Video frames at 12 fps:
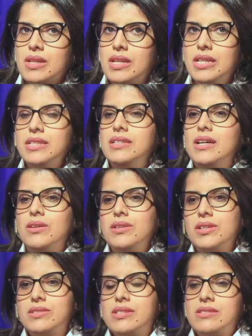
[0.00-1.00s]
in our
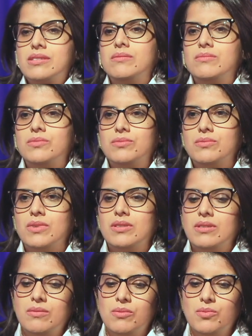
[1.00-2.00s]
ecosystem,
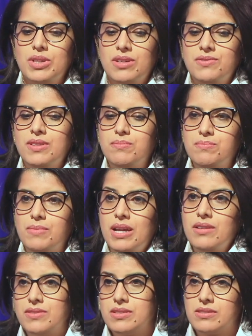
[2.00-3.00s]
one of the
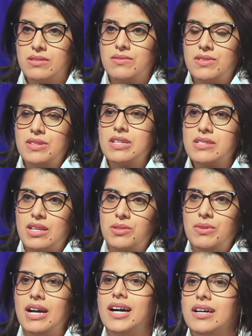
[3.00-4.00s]
benefits of the things that
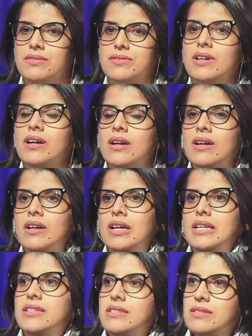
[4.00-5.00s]
we have,
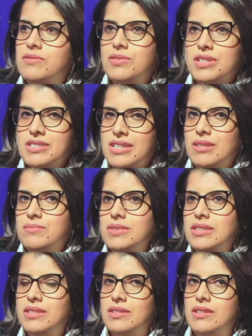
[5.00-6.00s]
for
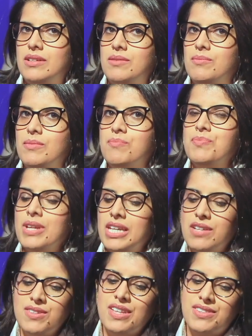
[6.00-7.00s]
example,
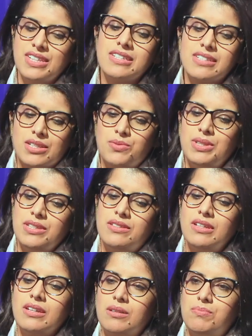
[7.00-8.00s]
even the things that we
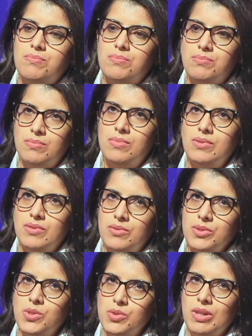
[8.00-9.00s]
think
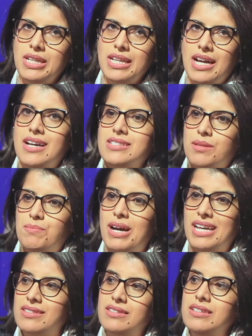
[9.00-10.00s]
usually as a
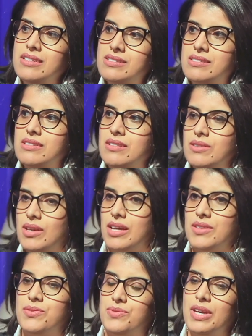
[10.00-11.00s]
bad things,
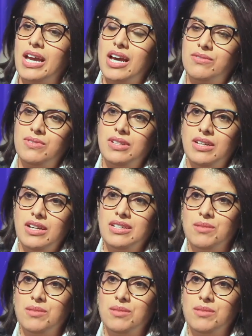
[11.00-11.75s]
they have an